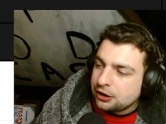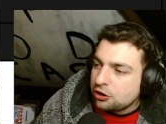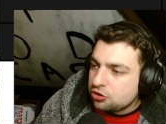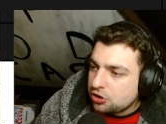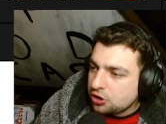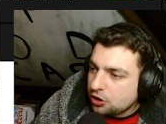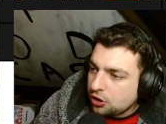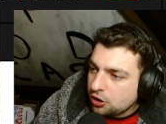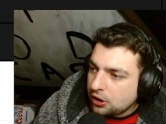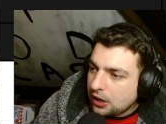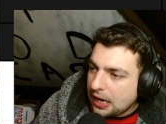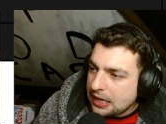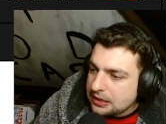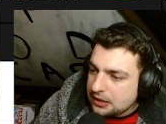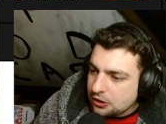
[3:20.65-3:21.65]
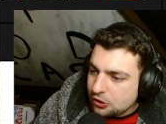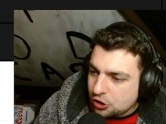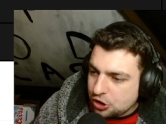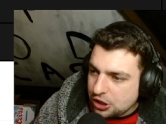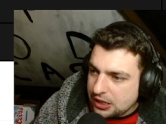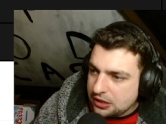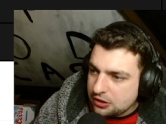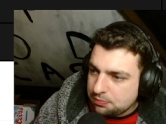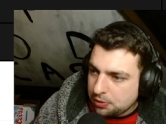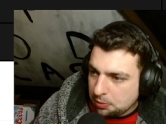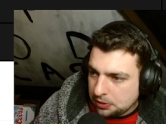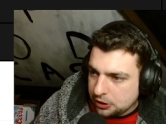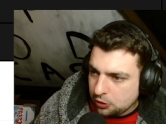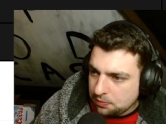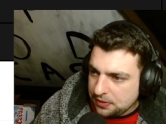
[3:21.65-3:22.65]
So I think she's
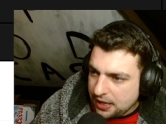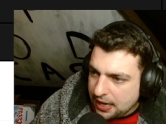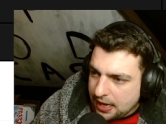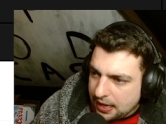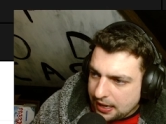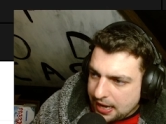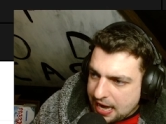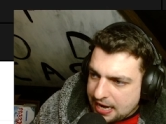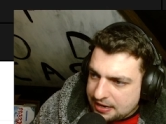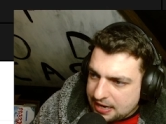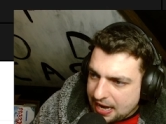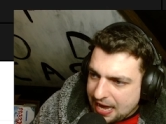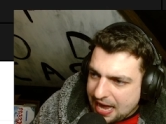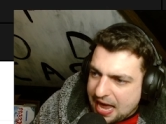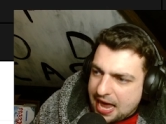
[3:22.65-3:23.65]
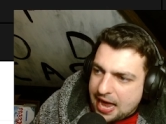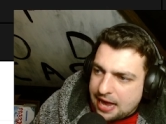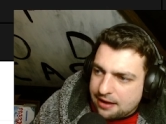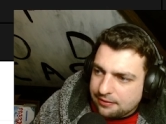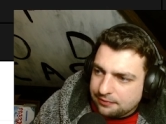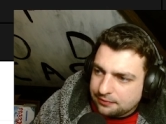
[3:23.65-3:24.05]
probably up there in A.